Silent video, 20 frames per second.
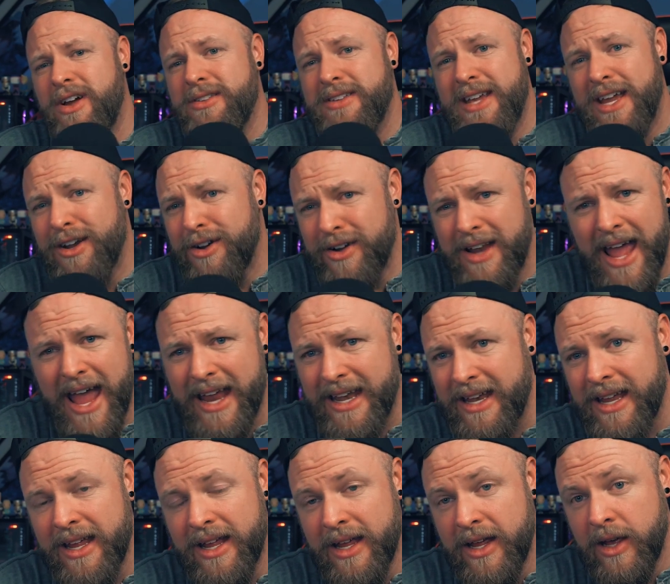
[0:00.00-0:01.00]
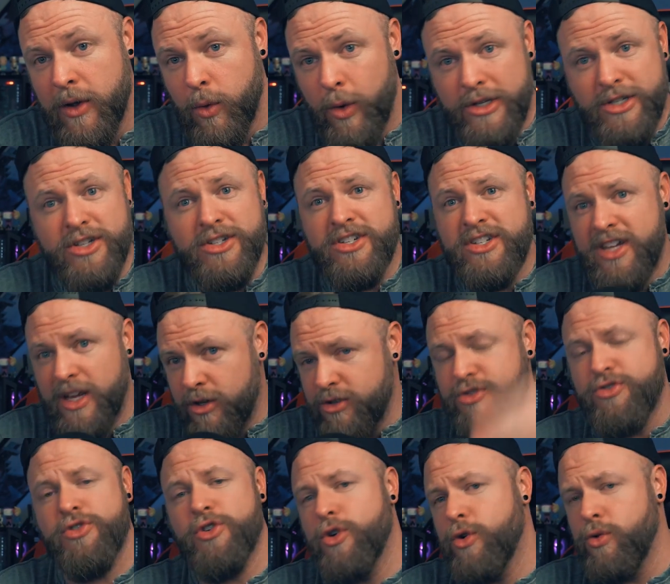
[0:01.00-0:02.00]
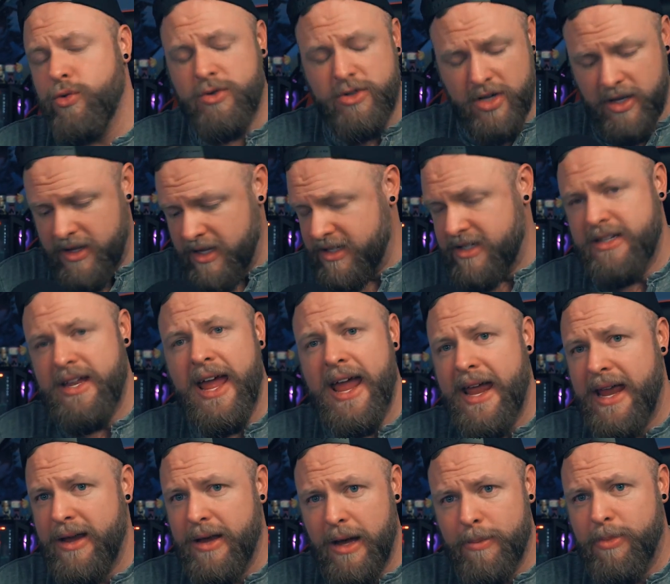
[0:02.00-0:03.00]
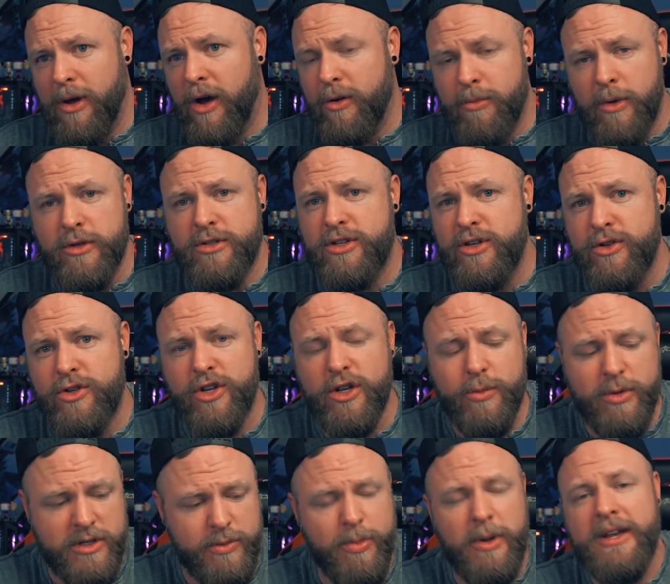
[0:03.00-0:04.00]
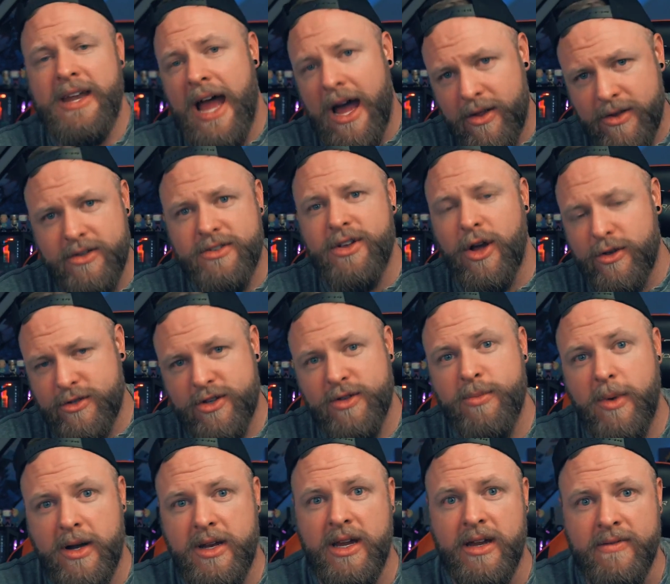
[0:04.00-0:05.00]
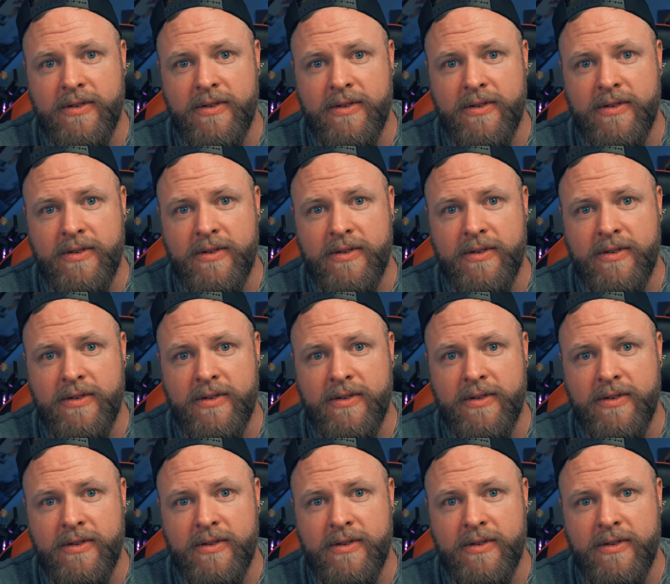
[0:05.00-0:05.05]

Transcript: on the internet, which is still true to this day about most YouTubers, but now there's also money